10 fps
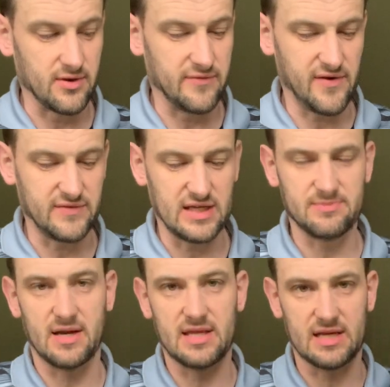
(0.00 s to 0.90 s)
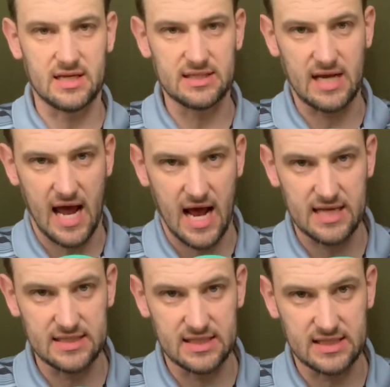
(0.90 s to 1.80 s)
50s, but I think because it
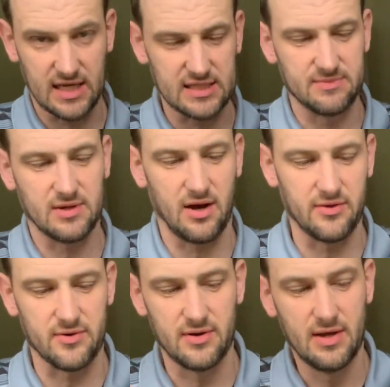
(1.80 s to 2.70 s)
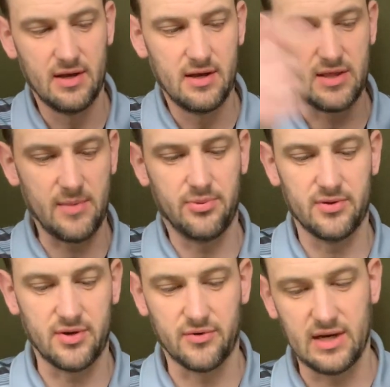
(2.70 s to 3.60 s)
has this custom color, they
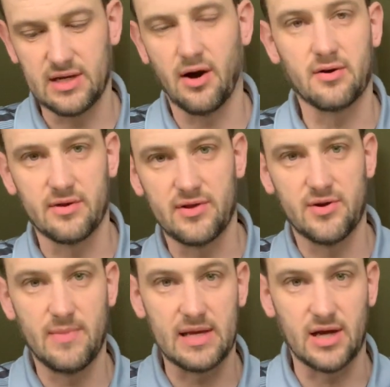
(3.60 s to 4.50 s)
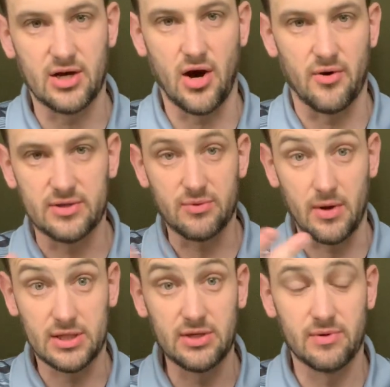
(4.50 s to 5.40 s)
put the green guard on there to make it go.
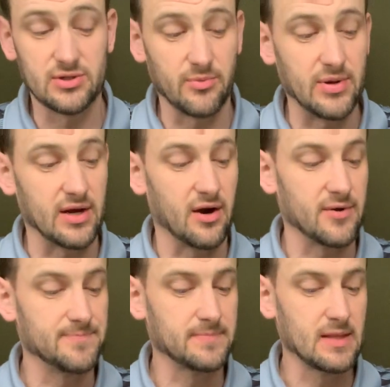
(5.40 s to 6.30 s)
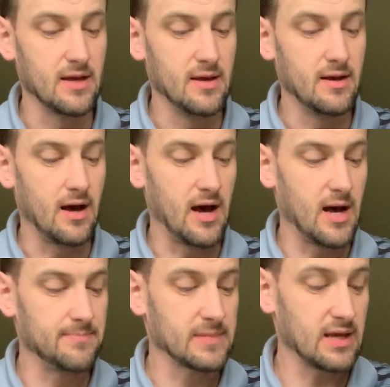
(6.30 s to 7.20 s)
It's the original pick guard.
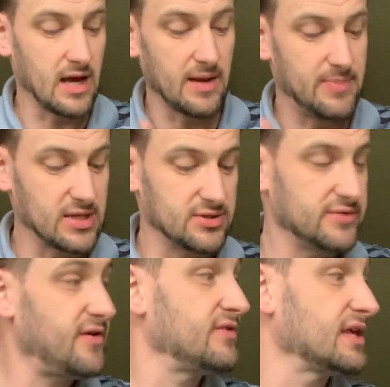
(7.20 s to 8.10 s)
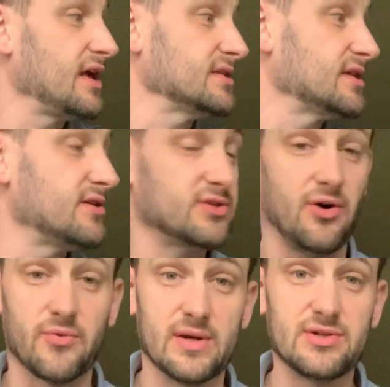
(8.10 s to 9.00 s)
You got pictures of everything else in here. It's
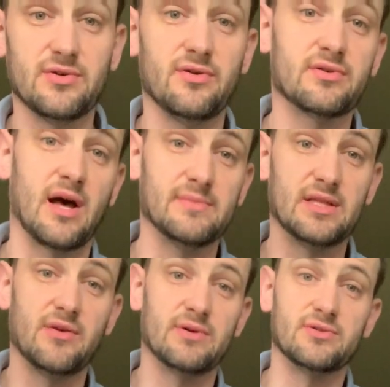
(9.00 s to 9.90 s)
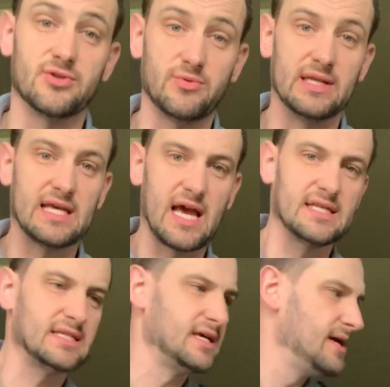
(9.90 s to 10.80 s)
all original. Comes in the original tweed
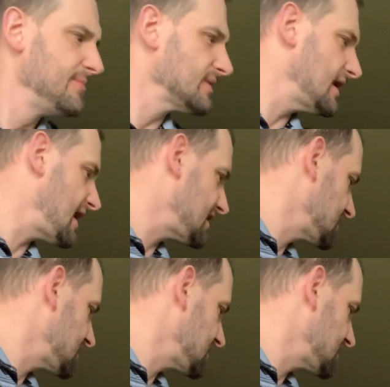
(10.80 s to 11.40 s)
case. And it has